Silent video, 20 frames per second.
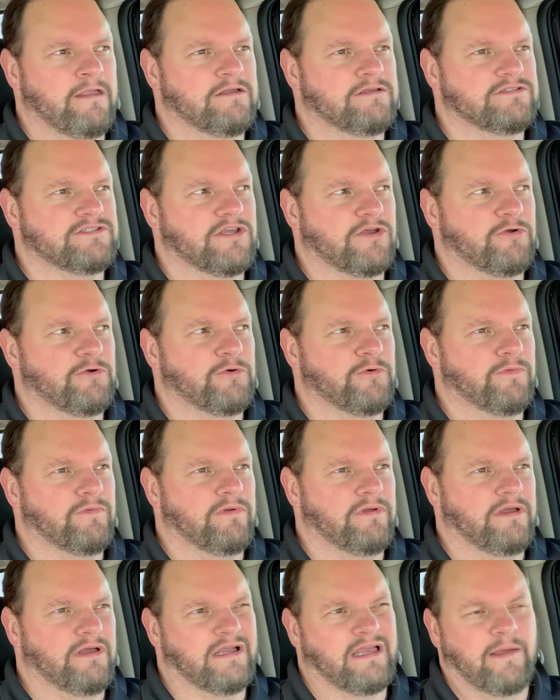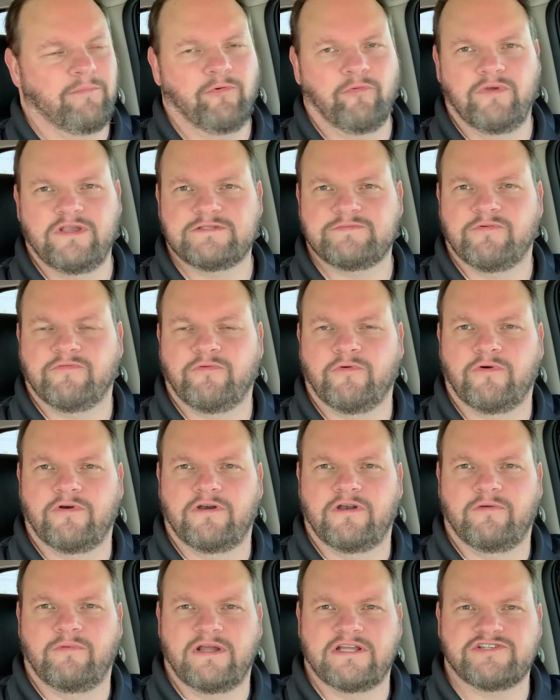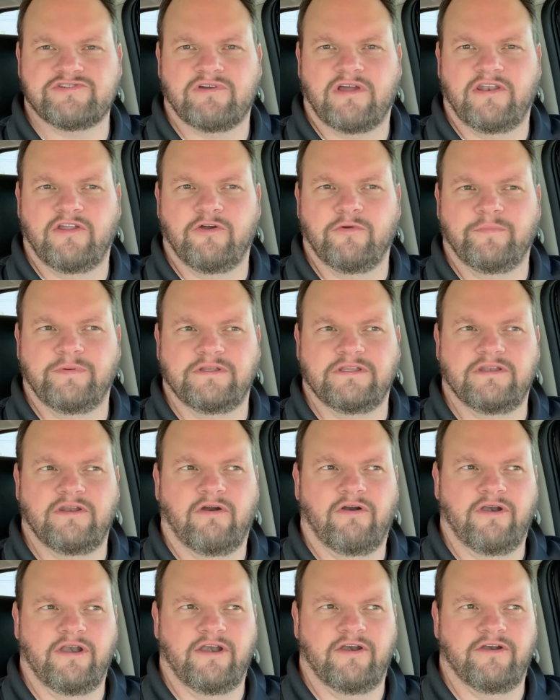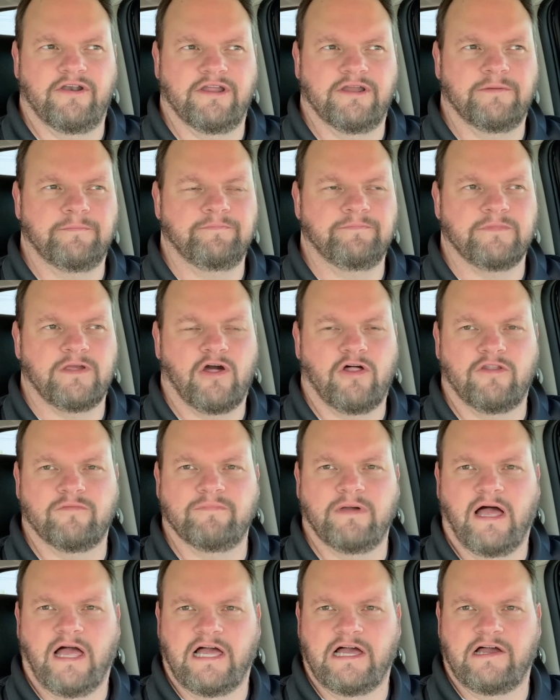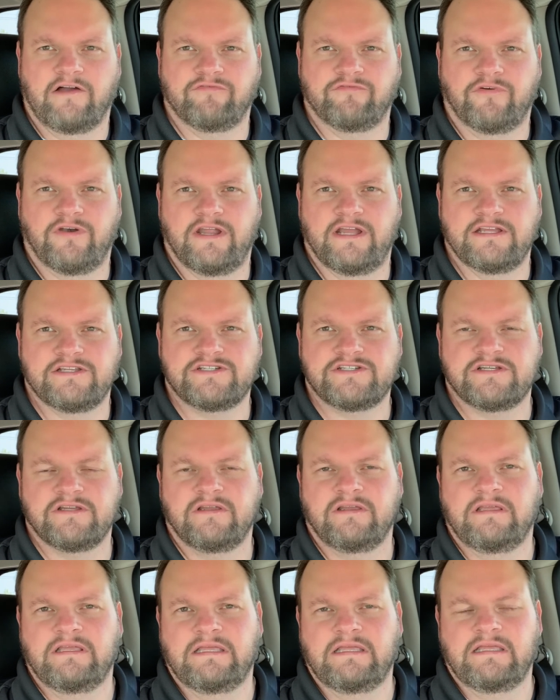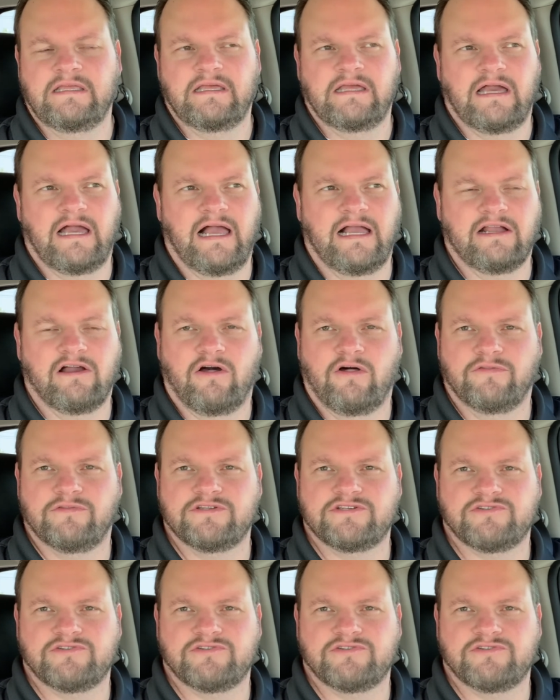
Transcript: So a couple weeks before a restaurant opened in our area called Baja Fresh, I called the